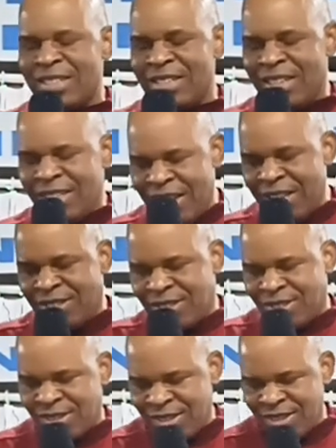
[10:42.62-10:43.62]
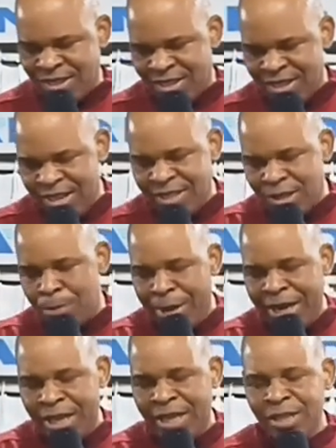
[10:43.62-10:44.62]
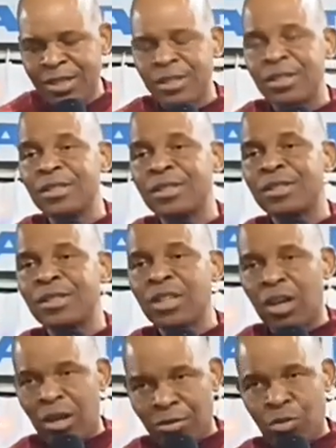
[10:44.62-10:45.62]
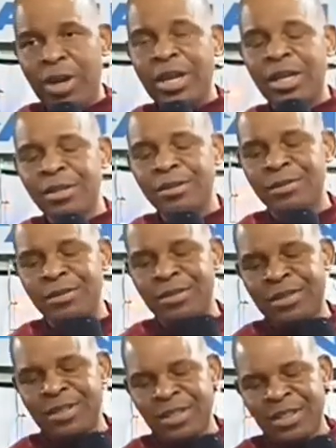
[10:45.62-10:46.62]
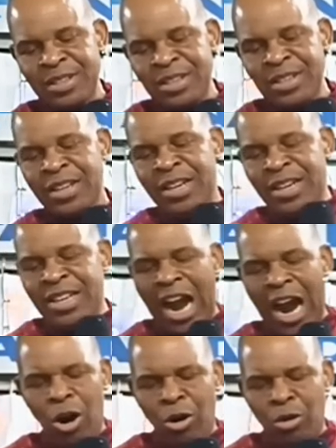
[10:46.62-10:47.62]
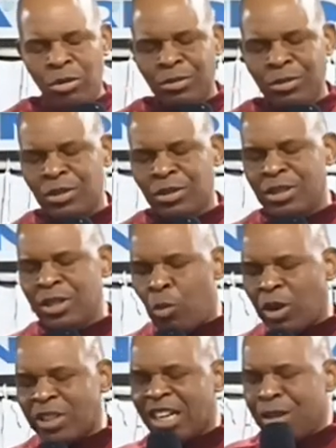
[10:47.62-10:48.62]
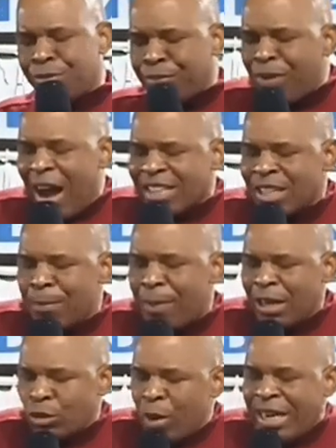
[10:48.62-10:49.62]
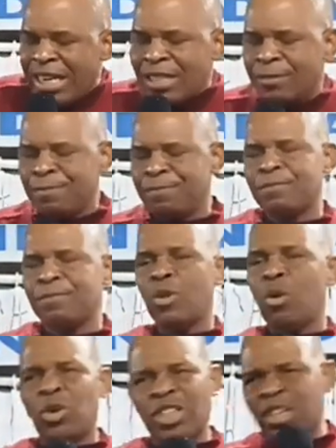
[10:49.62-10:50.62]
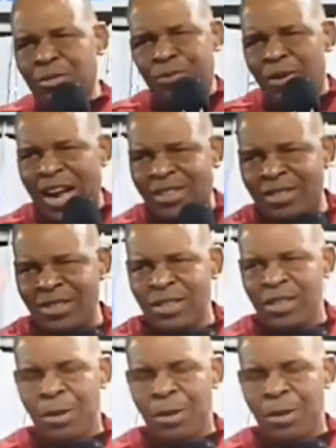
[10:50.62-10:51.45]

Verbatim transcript: This is the meaning of winning. Now, what are the facts about winning? What are the facts?